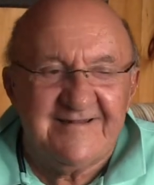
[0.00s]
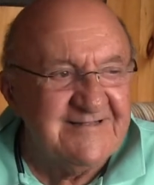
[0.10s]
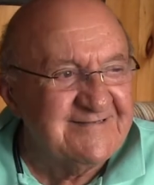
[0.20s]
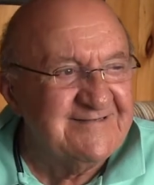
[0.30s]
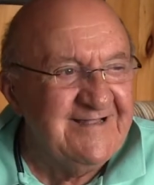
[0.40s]
He,
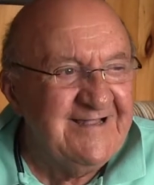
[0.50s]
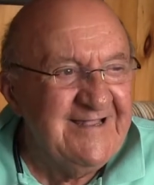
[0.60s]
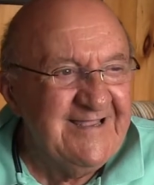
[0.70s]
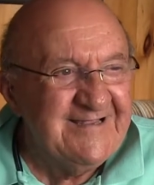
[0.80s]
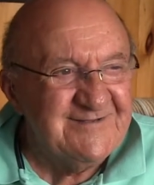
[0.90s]
he
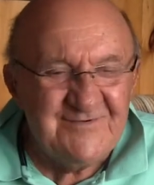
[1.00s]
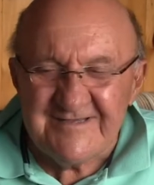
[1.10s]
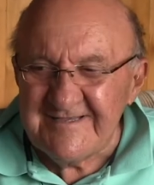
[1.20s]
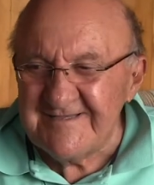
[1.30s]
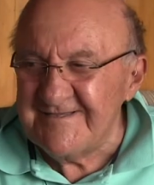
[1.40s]
said, well,
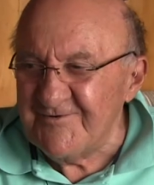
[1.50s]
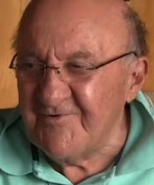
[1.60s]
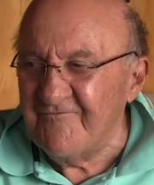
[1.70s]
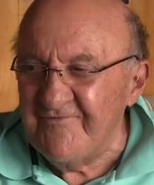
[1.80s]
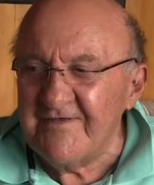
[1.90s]
he says
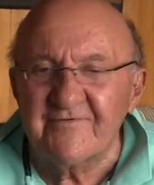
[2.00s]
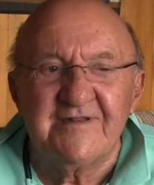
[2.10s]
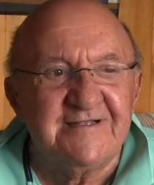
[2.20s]
you're a veteran.